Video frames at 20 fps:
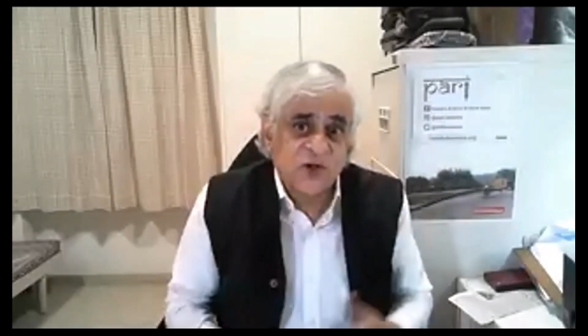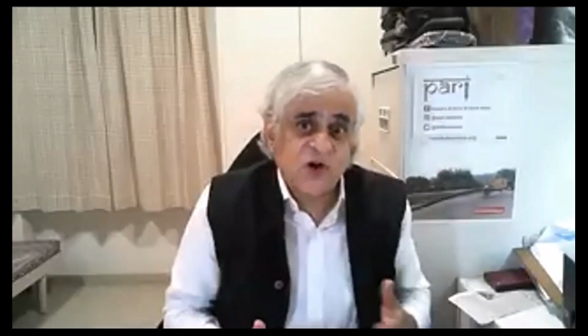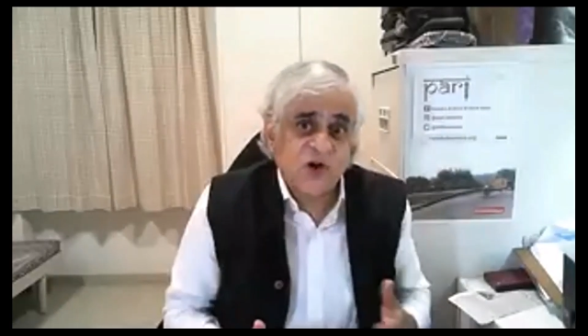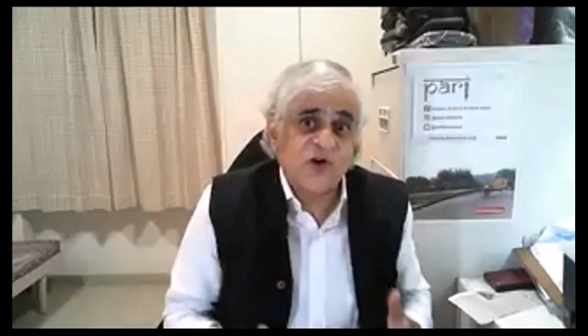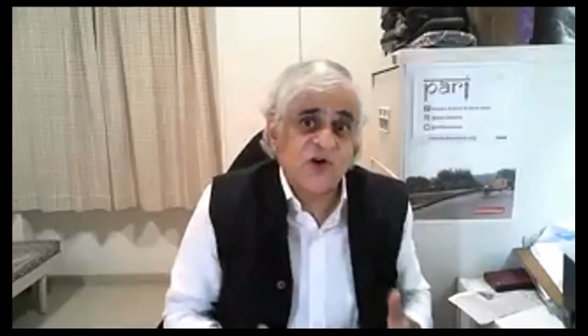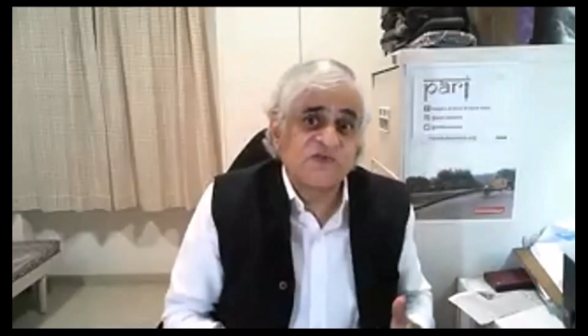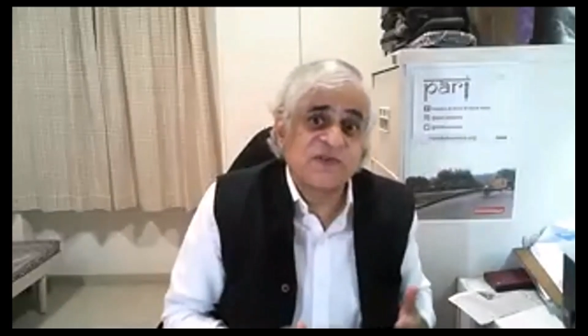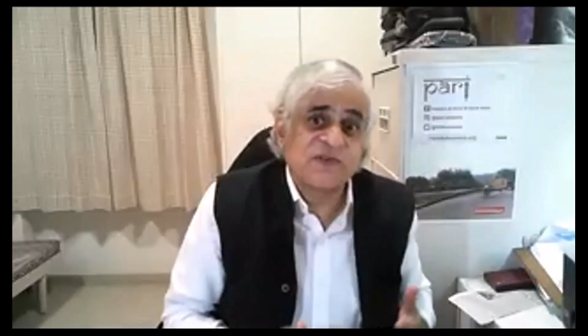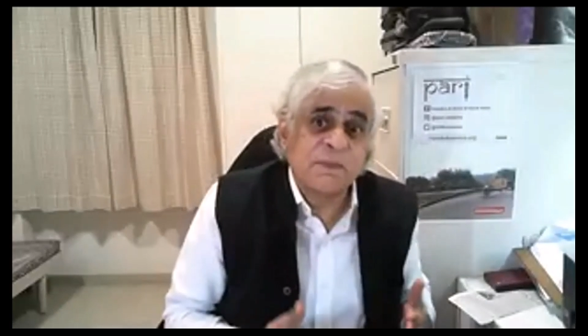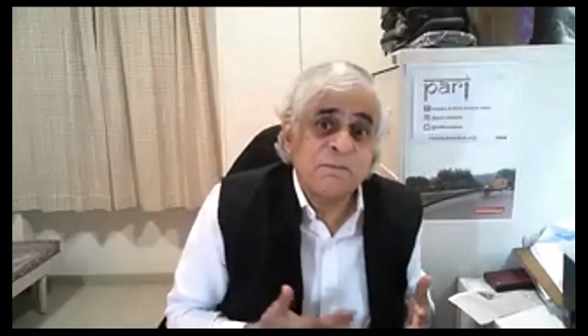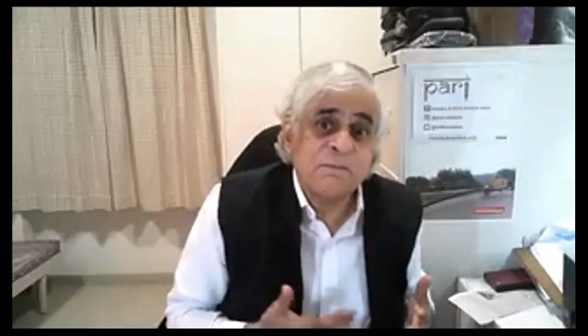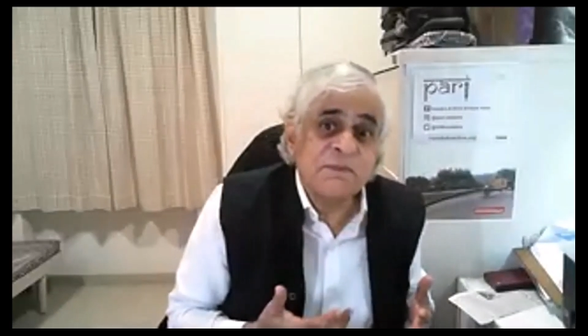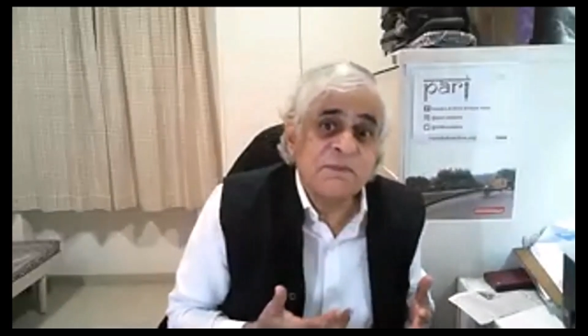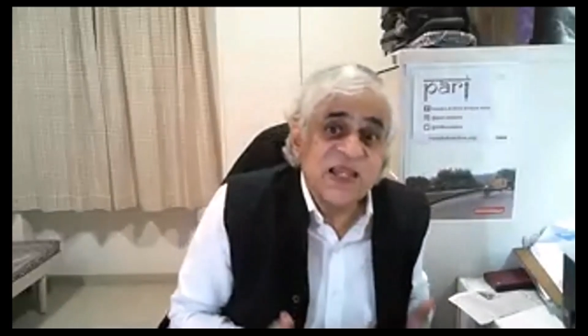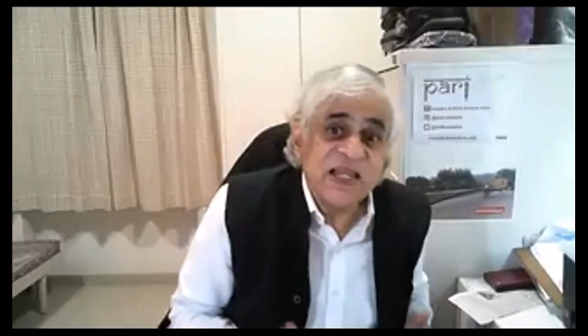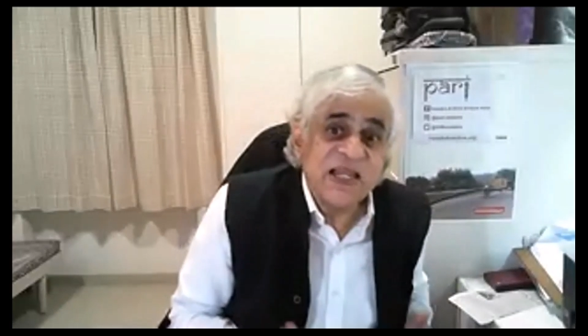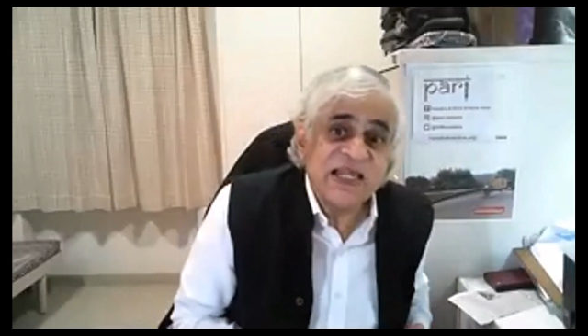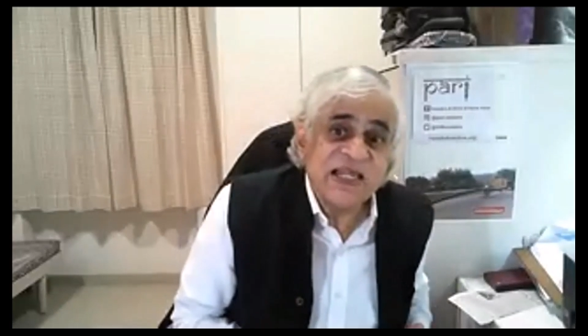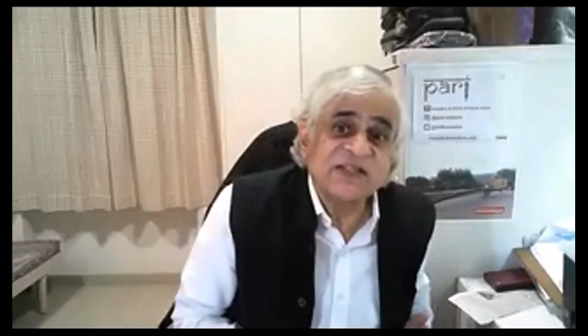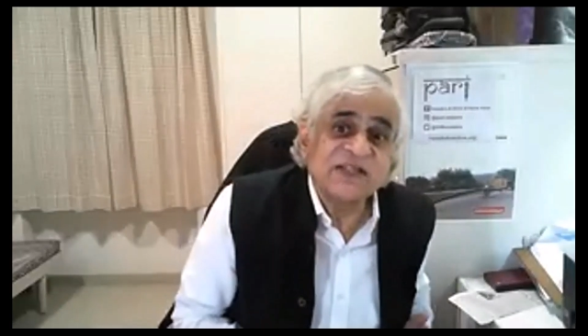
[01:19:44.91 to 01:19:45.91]
of the
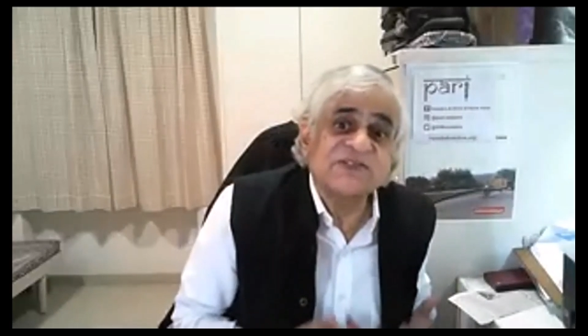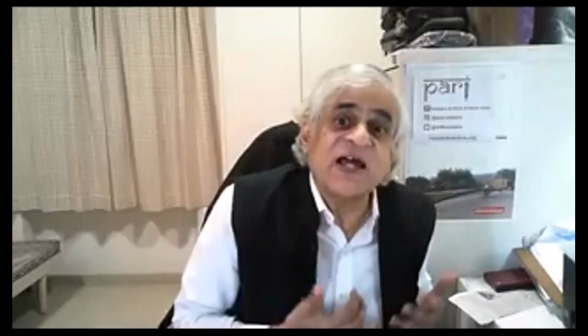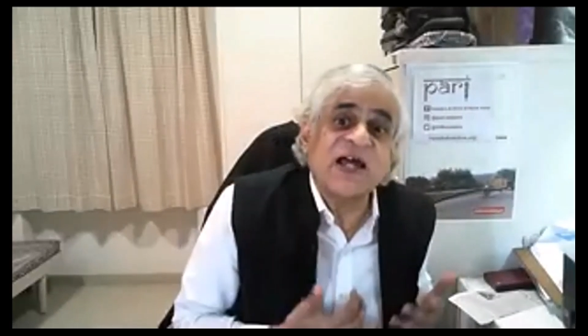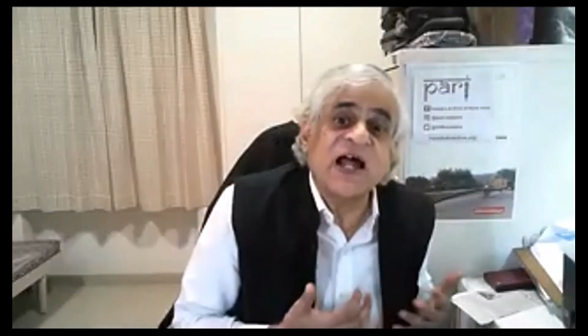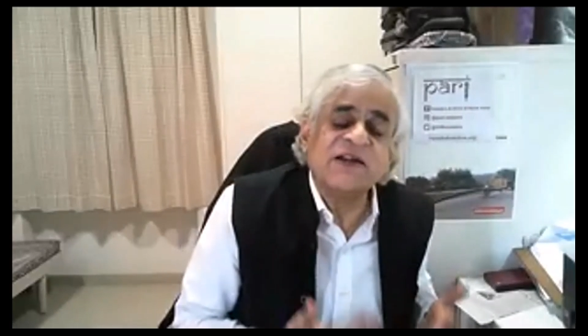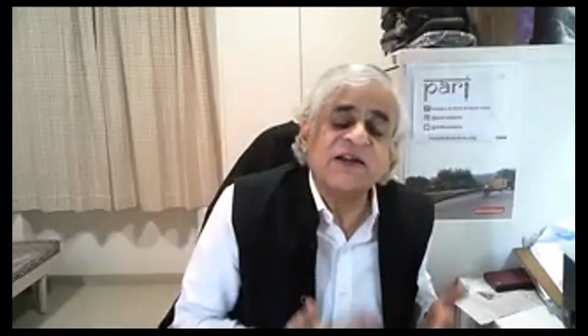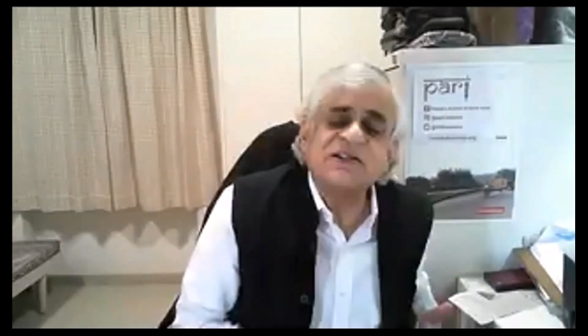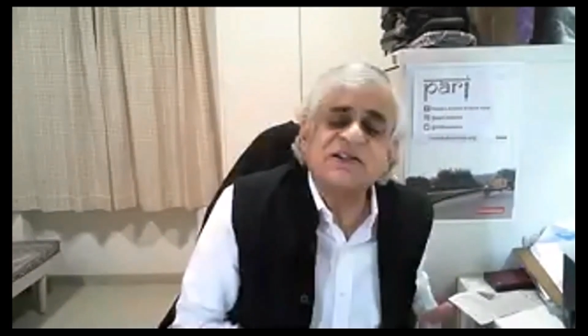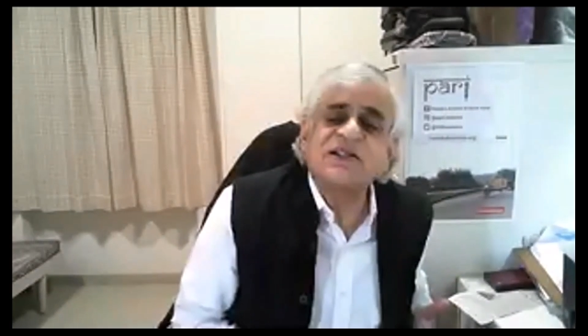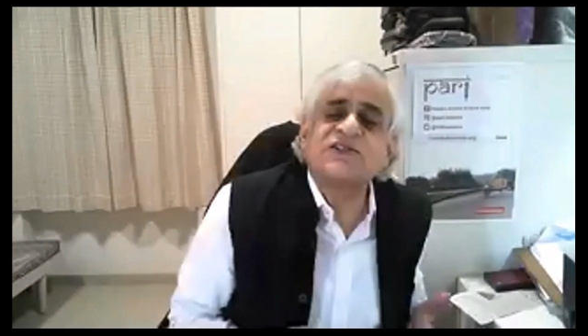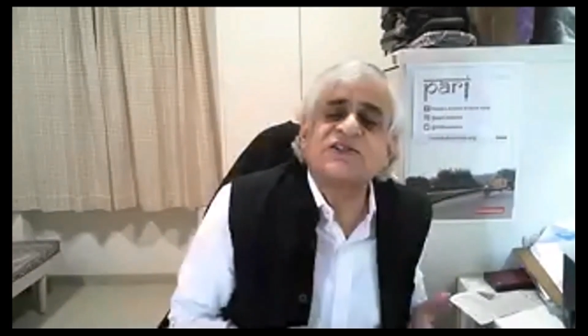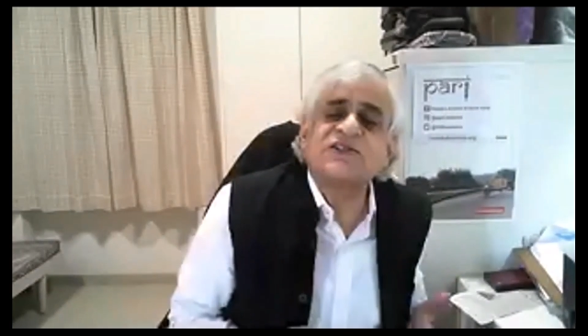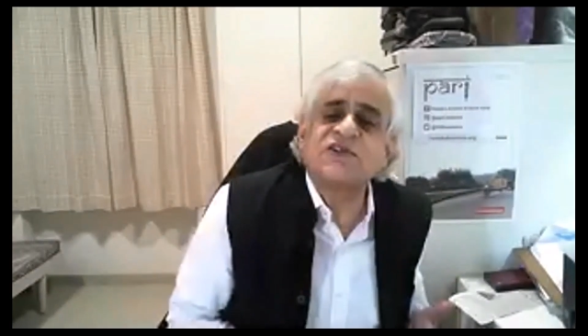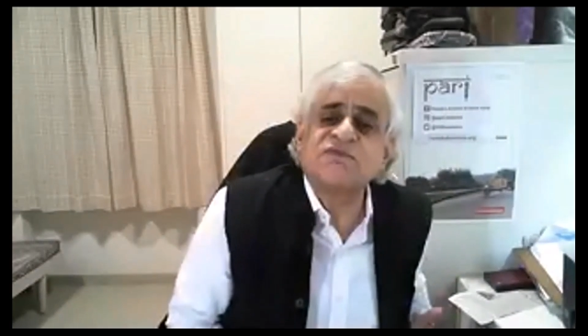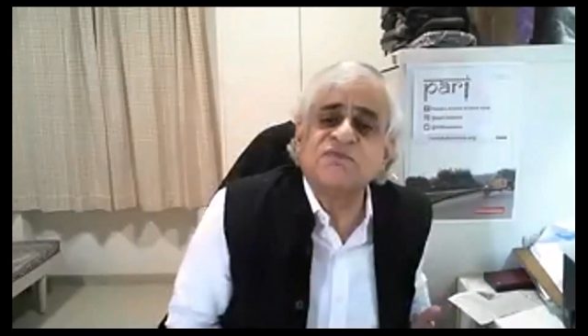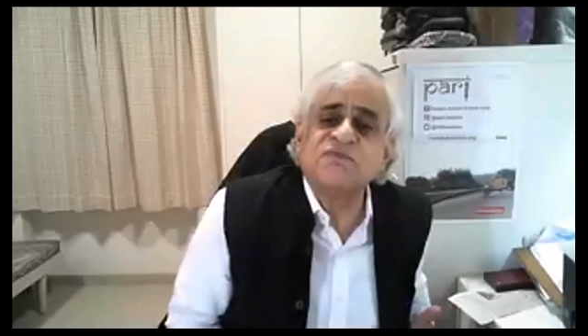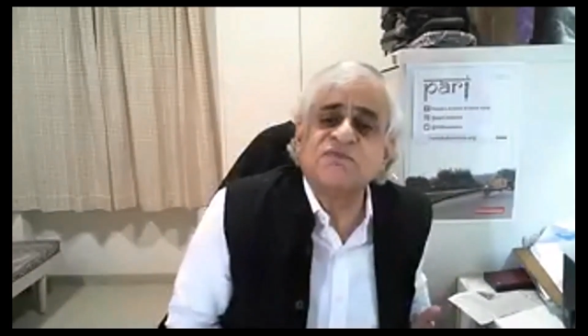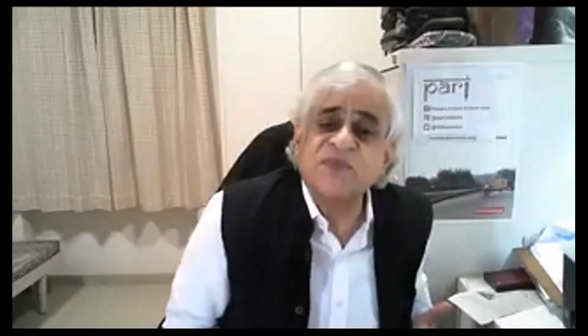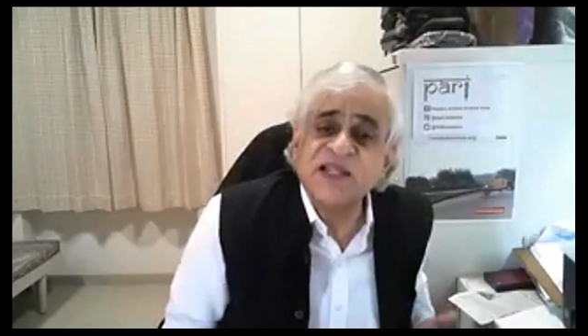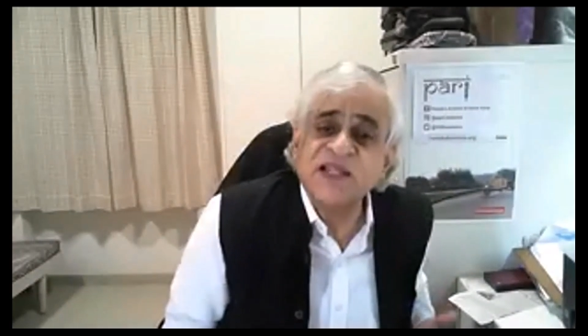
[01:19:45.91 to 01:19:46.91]
millions, hundreds
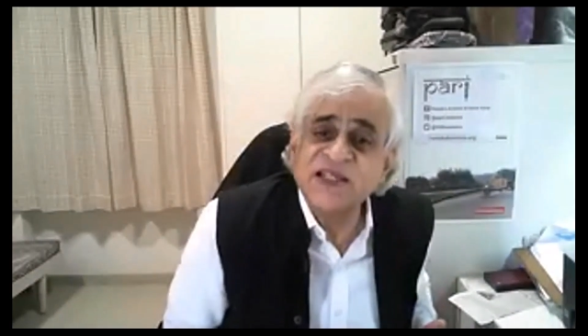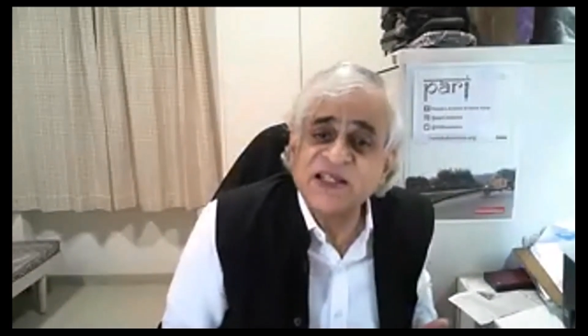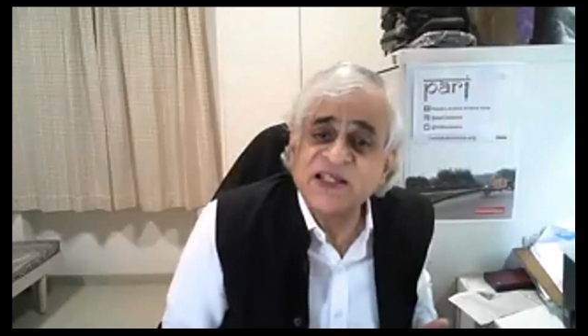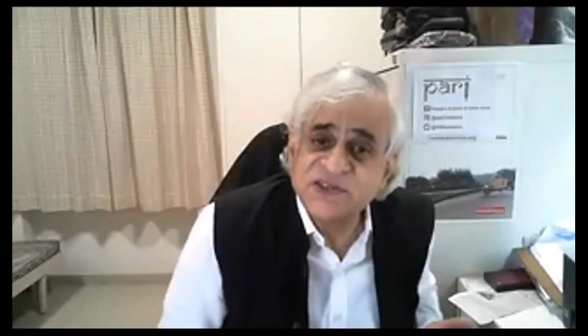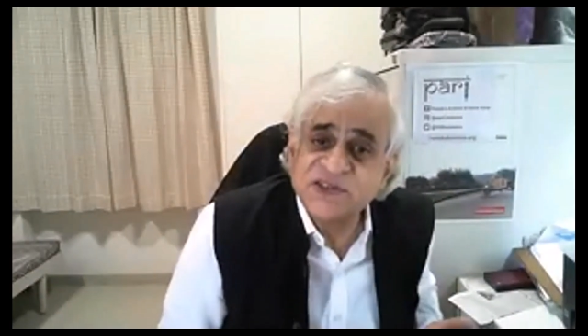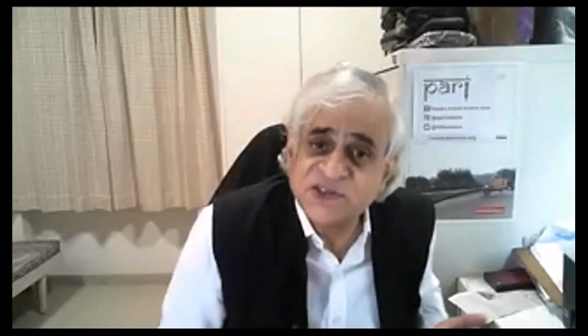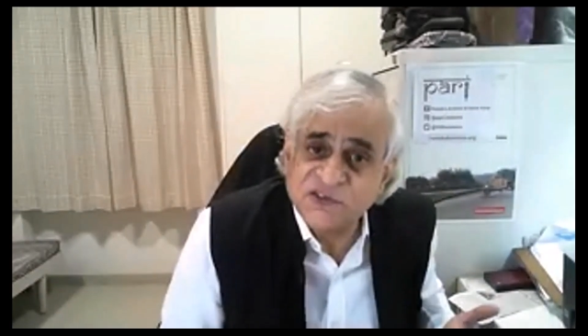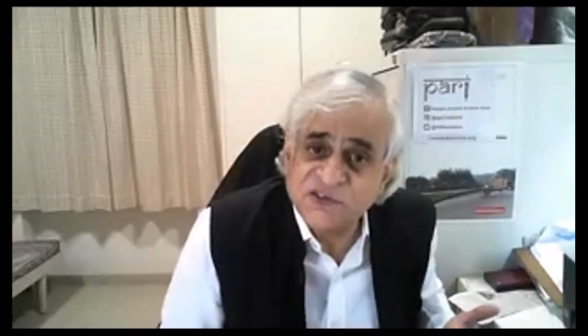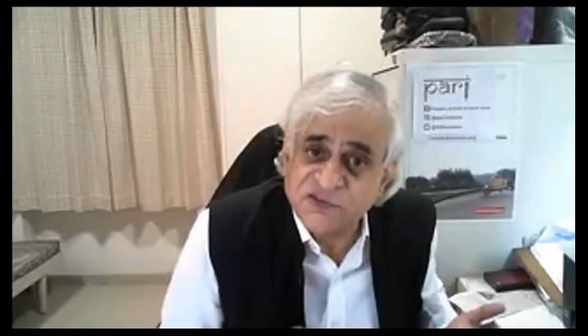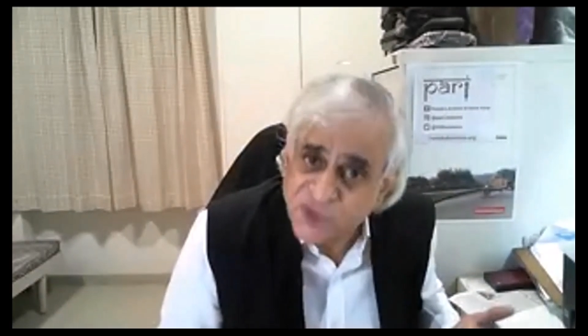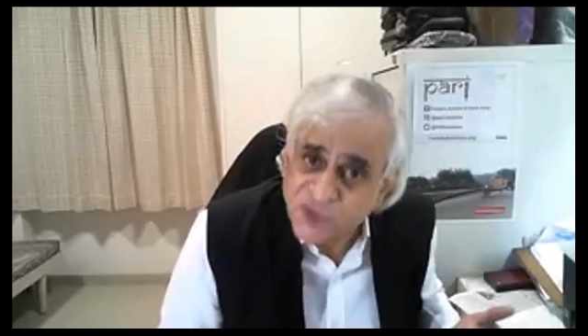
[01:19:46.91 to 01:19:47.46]
of millions of